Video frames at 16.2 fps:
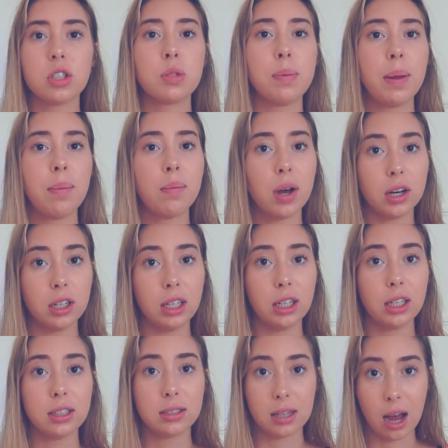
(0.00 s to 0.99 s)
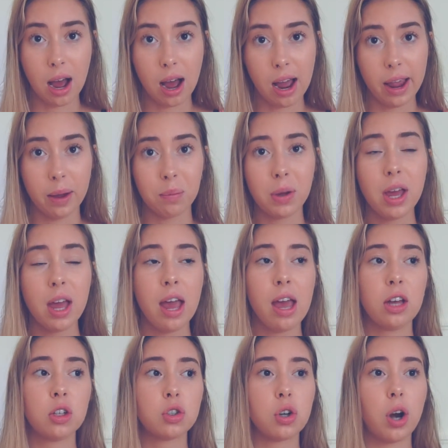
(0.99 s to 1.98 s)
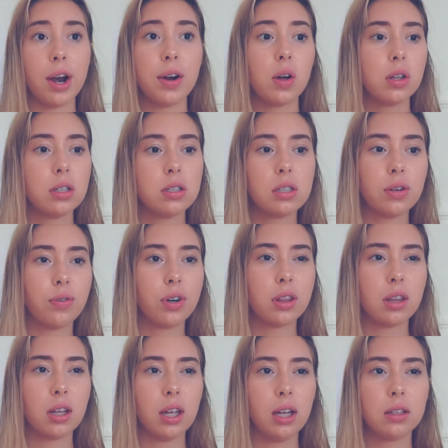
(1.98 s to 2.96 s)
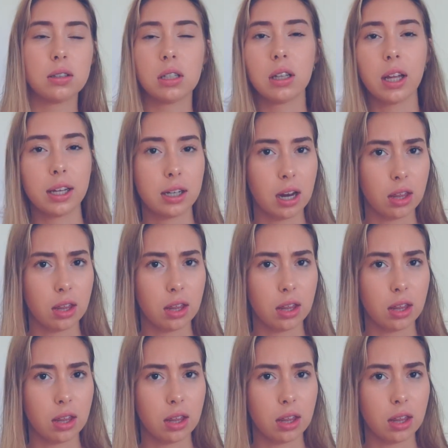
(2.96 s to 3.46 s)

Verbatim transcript: spend money, time, try all these different things and like